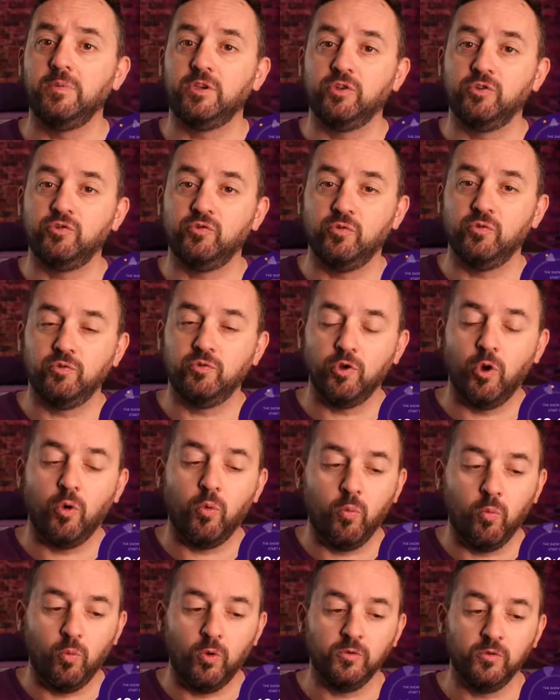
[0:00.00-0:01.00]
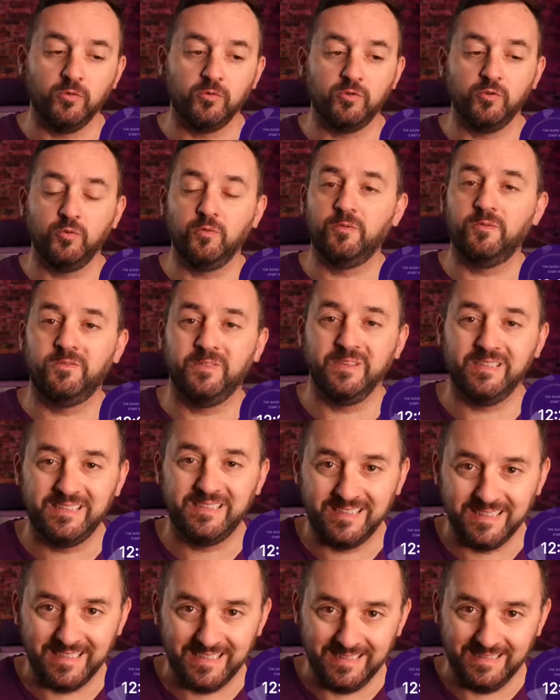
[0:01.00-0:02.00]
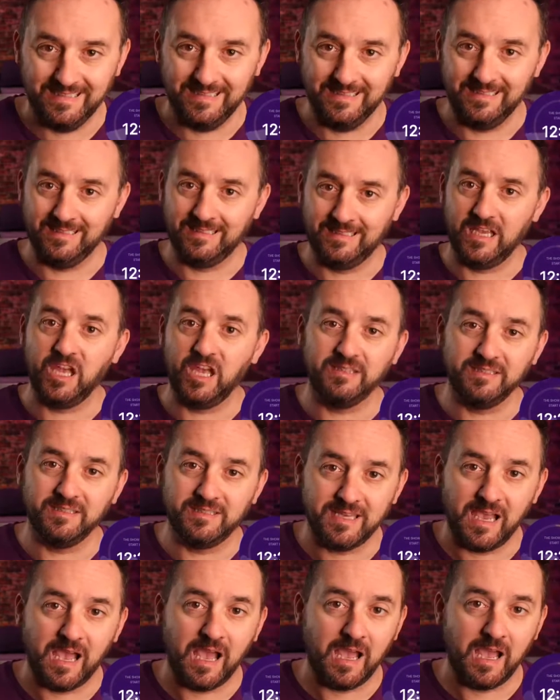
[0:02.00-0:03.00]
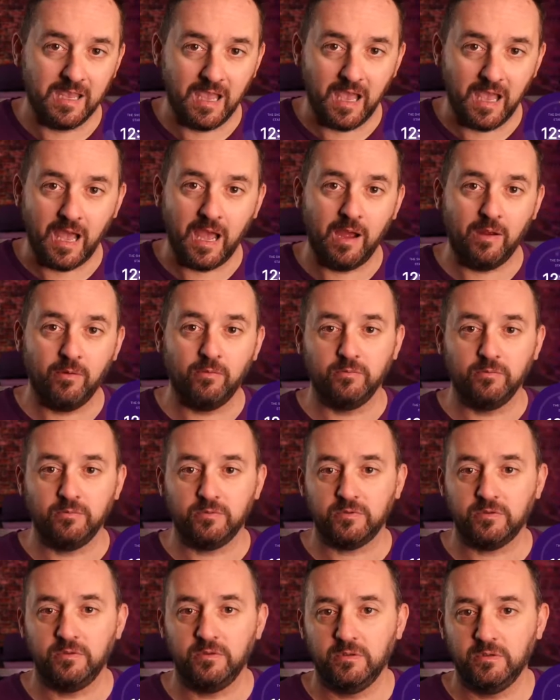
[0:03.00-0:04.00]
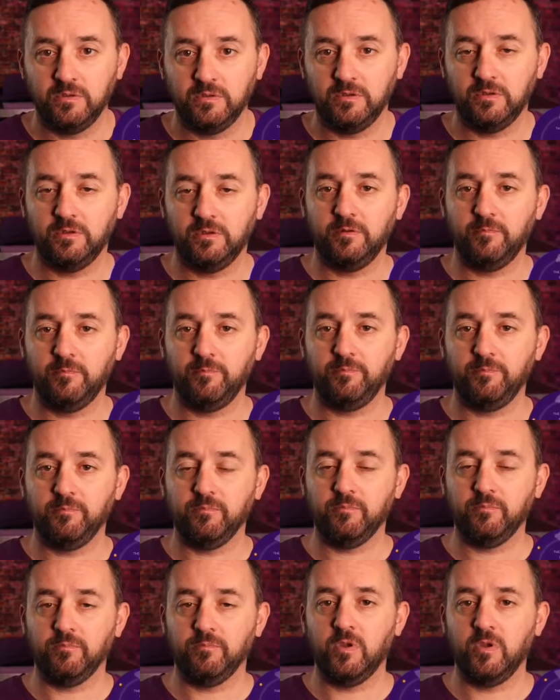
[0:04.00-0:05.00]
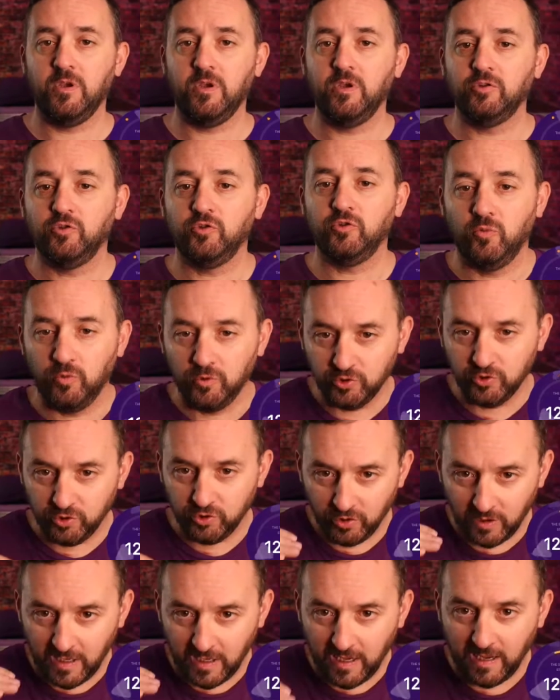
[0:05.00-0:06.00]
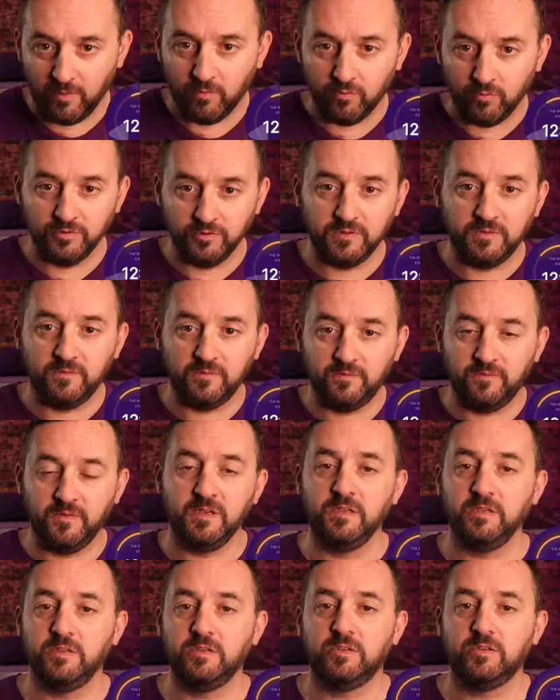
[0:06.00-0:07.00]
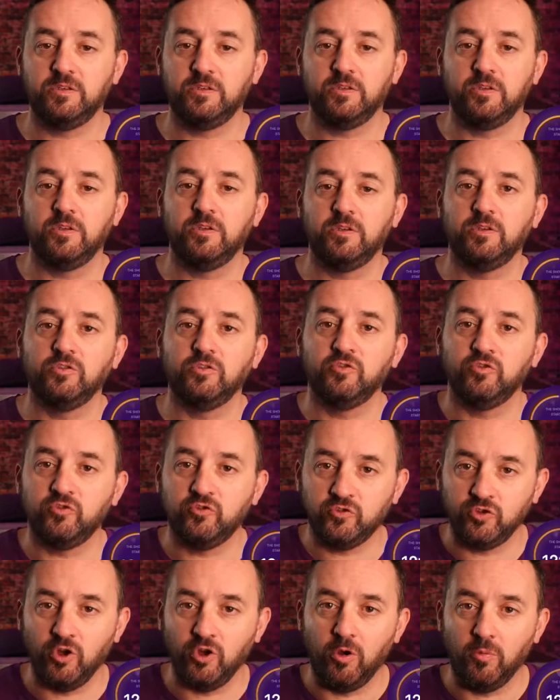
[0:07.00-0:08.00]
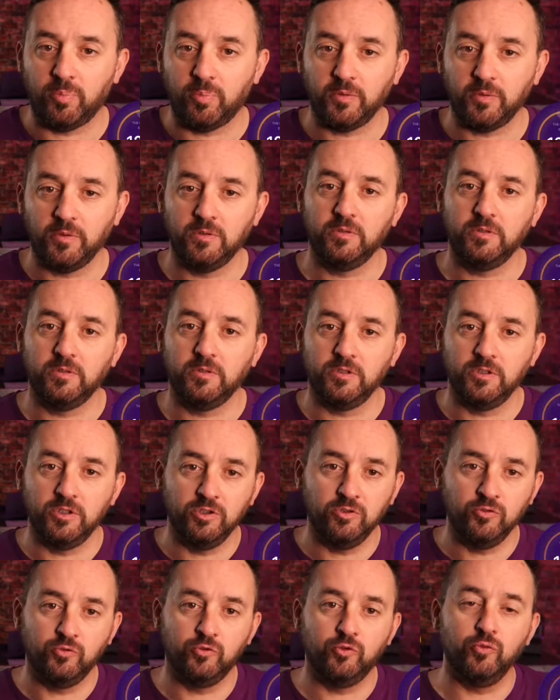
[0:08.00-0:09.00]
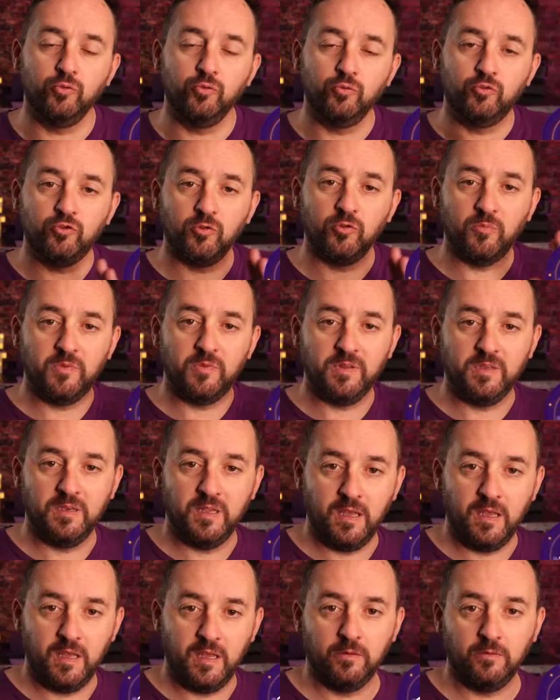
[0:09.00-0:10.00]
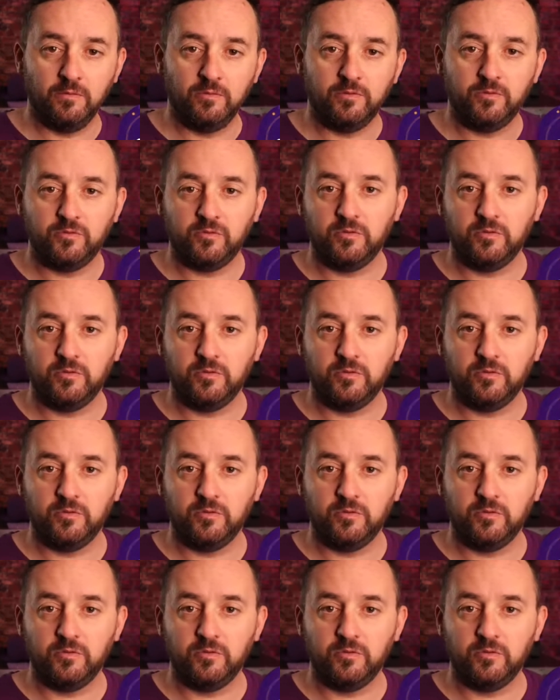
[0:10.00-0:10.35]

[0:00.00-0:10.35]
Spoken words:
you don't want to fatigue and tire out. So once your hour is finished, stop and do something else.